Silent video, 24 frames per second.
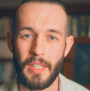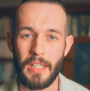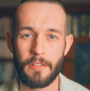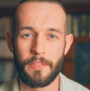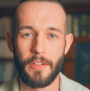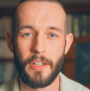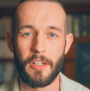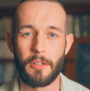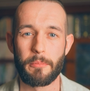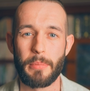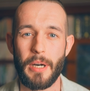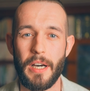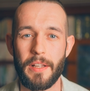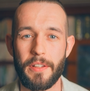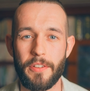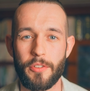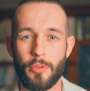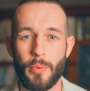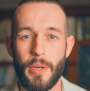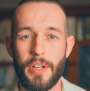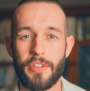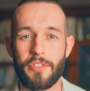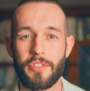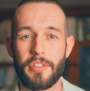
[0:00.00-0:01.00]
Final part of this
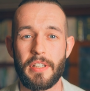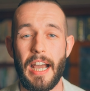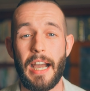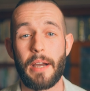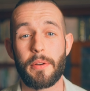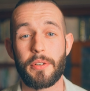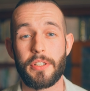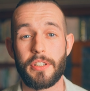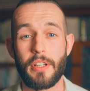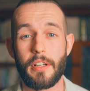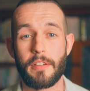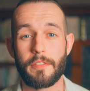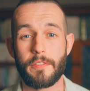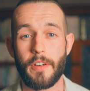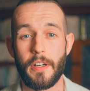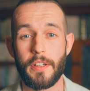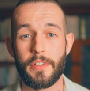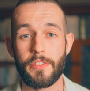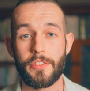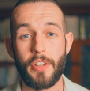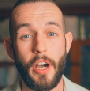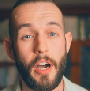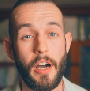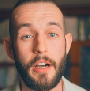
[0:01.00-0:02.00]
question, how did I
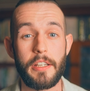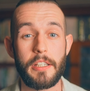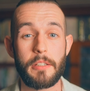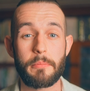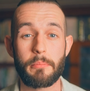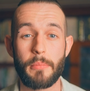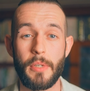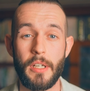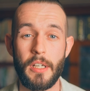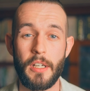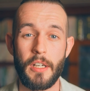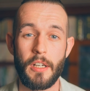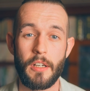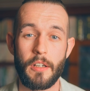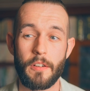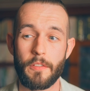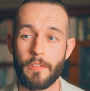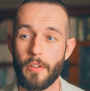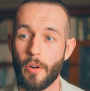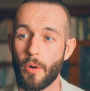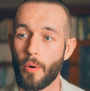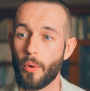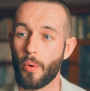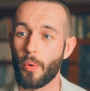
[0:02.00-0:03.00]
find time
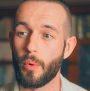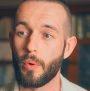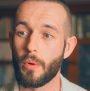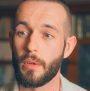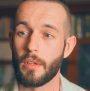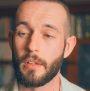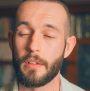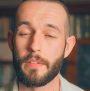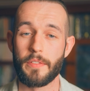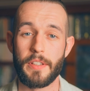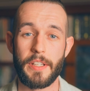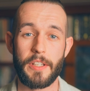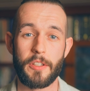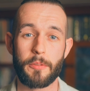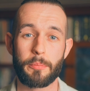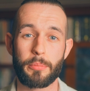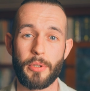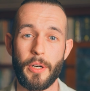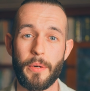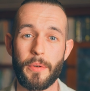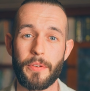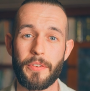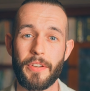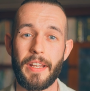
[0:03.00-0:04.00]
for all of this
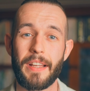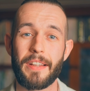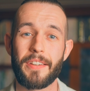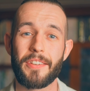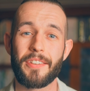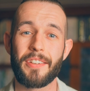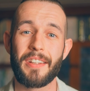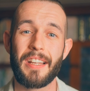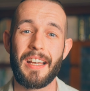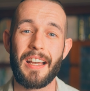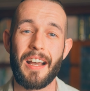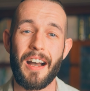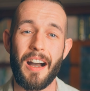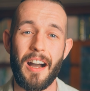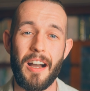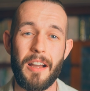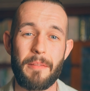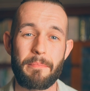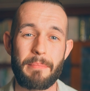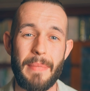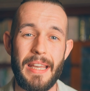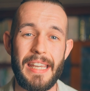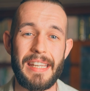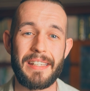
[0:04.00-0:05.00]
process? I
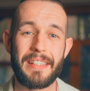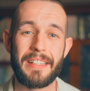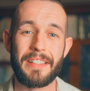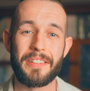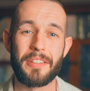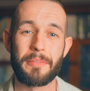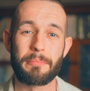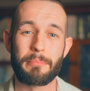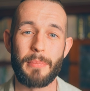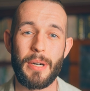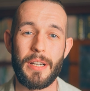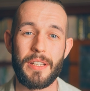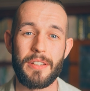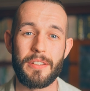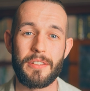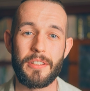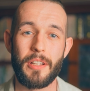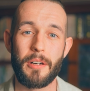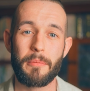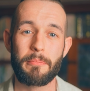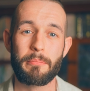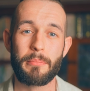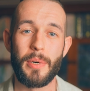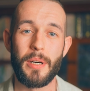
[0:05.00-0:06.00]
made it my
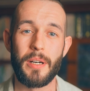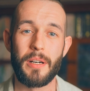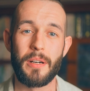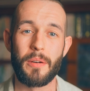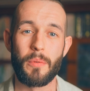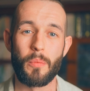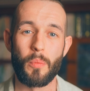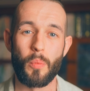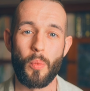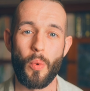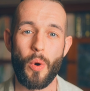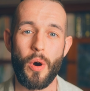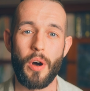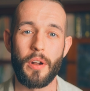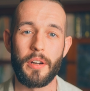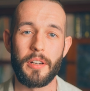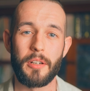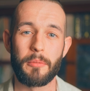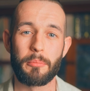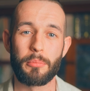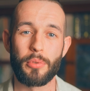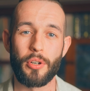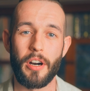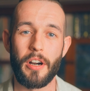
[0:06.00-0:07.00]
number
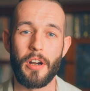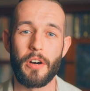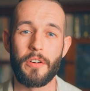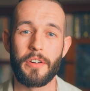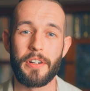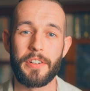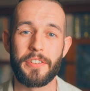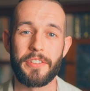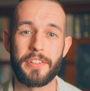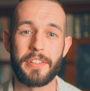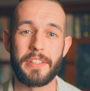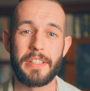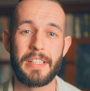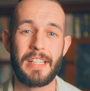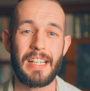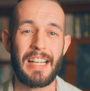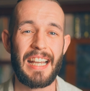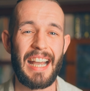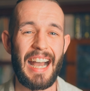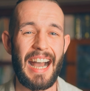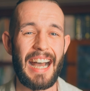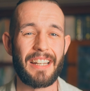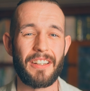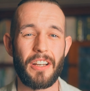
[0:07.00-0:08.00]
one priority,
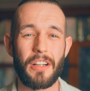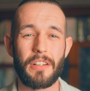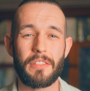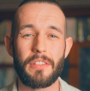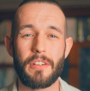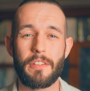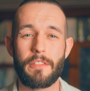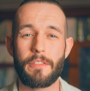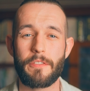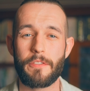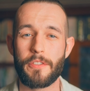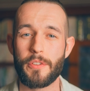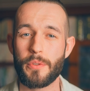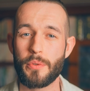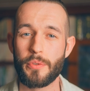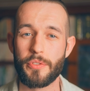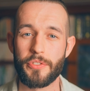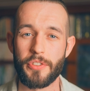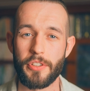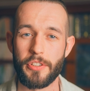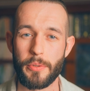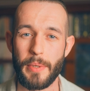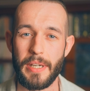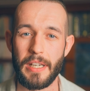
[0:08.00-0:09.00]
and I
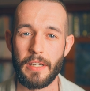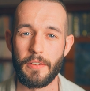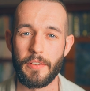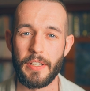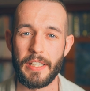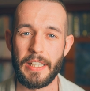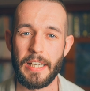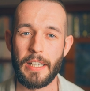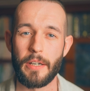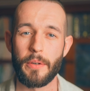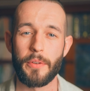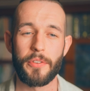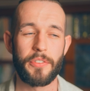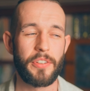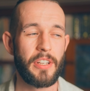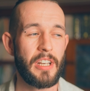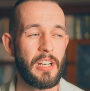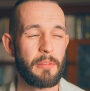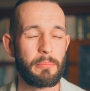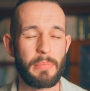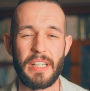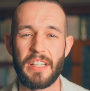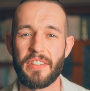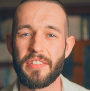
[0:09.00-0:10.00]
refused to do anything else
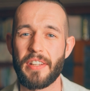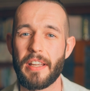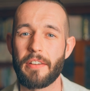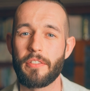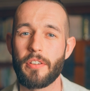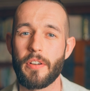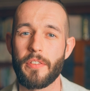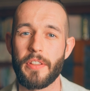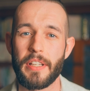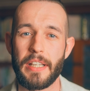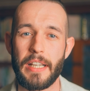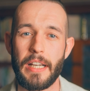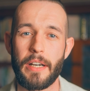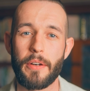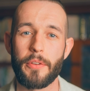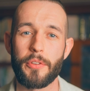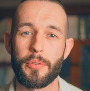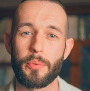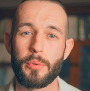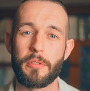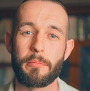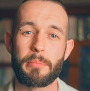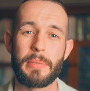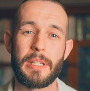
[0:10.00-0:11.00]
because everything
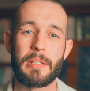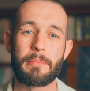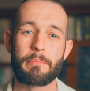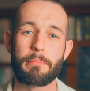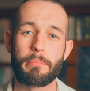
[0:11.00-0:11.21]
else would have been